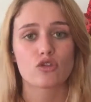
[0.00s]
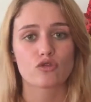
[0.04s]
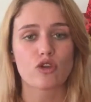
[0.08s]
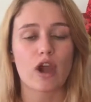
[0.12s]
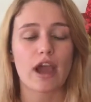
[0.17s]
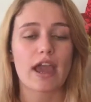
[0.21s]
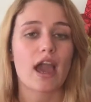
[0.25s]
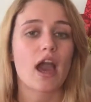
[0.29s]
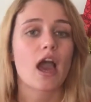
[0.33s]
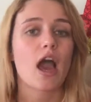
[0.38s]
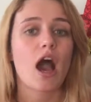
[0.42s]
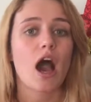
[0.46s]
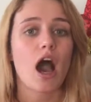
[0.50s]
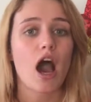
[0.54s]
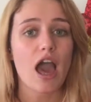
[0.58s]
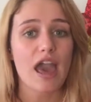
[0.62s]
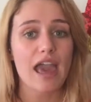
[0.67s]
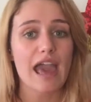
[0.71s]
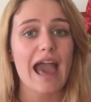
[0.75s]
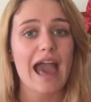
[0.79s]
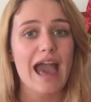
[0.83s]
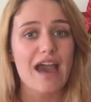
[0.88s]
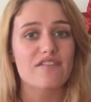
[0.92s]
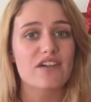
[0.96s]
Right, I
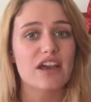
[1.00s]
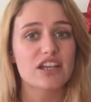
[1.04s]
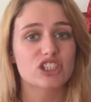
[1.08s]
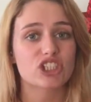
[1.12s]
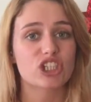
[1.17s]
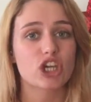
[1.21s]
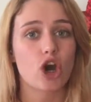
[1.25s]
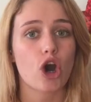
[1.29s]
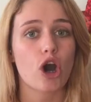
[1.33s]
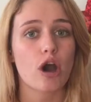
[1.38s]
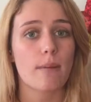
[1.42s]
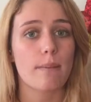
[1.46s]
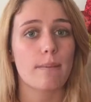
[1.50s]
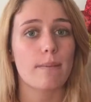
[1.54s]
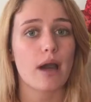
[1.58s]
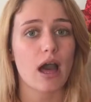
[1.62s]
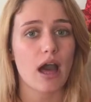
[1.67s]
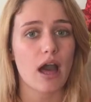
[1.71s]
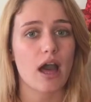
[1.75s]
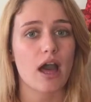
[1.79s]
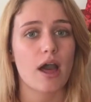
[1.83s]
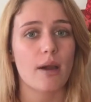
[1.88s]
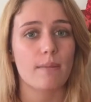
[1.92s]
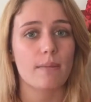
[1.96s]
have actually got a,
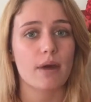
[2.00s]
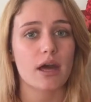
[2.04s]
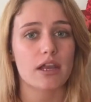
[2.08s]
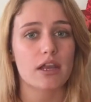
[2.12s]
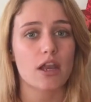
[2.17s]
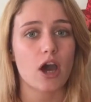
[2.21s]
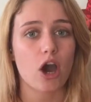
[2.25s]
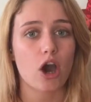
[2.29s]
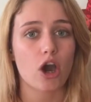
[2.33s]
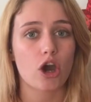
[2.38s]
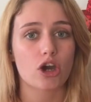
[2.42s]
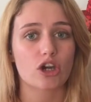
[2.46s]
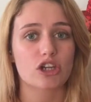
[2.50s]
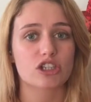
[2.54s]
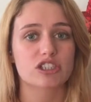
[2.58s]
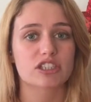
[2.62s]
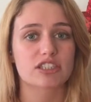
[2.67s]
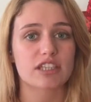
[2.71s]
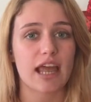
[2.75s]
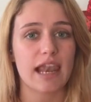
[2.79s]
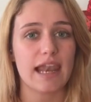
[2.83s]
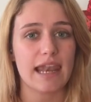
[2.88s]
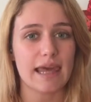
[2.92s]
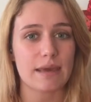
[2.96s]
um, a
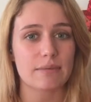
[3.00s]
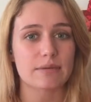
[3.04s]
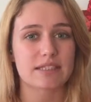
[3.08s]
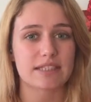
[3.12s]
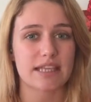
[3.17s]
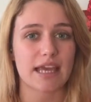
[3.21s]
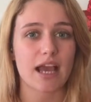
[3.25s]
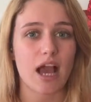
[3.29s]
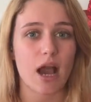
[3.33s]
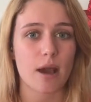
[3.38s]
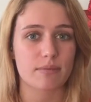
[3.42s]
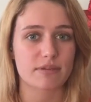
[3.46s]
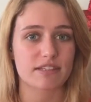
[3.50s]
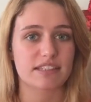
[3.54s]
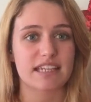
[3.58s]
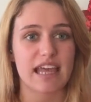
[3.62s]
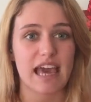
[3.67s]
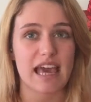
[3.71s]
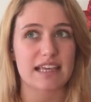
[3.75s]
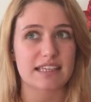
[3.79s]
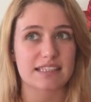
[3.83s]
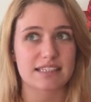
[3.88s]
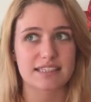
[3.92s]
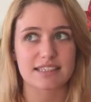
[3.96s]
NARS lipstick
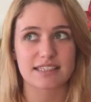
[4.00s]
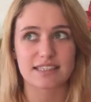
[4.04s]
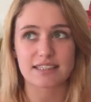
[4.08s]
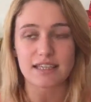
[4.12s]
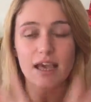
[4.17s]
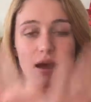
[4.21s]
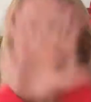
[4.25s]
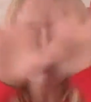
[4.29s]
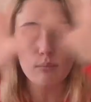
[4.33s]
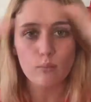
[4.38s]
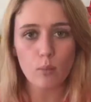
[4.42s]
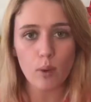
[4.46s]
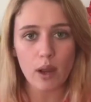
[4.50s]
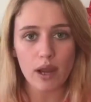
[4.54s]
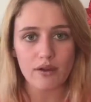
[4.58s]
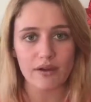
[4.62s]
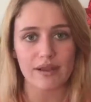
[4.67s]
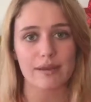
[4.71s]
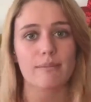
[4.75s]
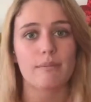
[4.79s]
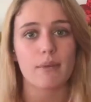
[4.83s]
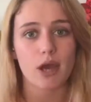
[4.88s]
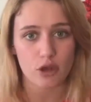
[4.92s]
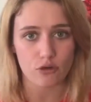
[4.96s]
upstairs
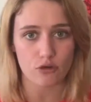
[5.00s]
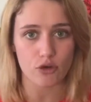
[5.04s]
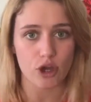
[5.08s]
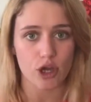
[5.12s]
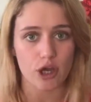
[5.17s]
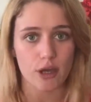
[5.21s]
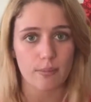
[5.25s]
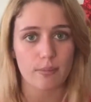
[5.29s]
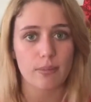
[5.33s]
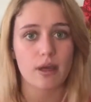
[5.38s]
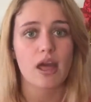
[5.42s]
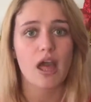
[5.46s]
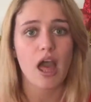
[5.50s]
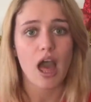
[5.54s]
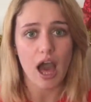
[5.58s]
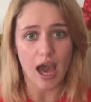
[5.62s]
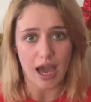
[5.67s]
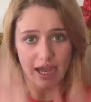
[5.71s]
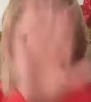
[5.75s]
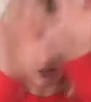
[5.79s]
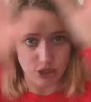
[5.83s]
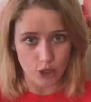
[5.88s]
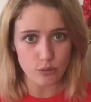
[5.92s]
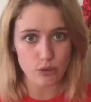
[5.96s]
somewhere in my room.
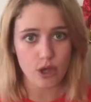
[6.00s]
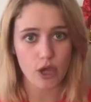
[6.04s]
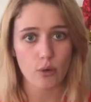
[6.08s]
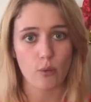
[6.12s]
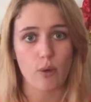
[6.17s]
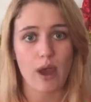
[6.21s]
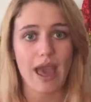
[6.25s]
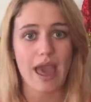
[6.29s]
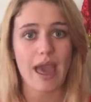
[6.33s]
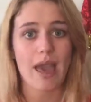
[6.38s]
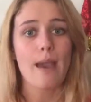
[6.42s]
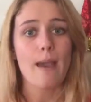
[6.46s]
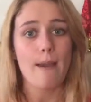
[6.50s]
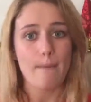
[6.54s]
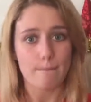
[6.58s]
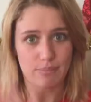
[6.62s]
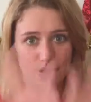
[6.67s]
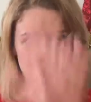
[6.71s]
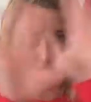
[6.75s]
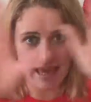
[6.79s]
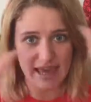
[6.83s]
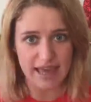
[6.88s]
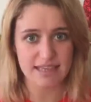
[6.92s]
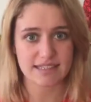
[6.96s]
I don't know where,
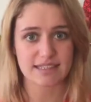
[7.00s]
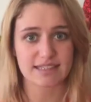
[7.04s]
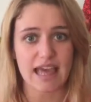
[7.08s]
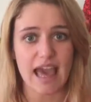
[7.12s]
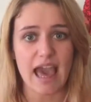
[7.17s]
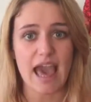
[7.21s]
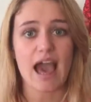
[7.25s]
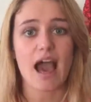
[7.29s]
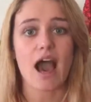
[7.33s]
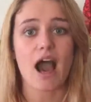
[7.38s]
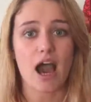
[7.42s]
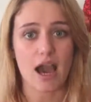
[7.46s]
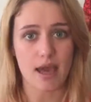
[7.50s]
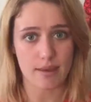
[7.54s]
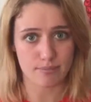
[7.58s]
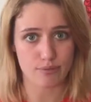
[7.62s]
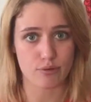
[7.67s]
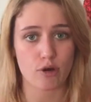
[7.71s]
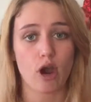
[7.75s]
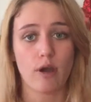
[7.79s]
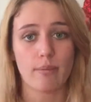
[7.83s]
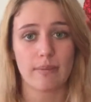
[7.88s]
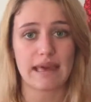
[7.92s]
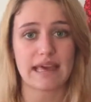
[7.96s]
but it is there, I
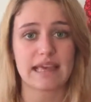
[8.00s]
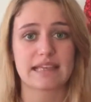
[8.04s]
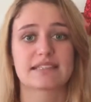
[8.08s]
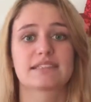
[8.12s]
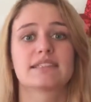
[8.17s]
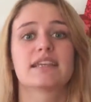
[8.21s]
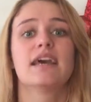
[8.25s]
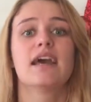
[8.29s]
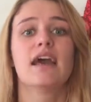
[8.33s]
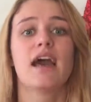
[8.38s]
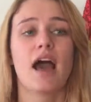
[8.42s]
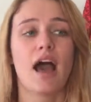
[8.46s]
promise.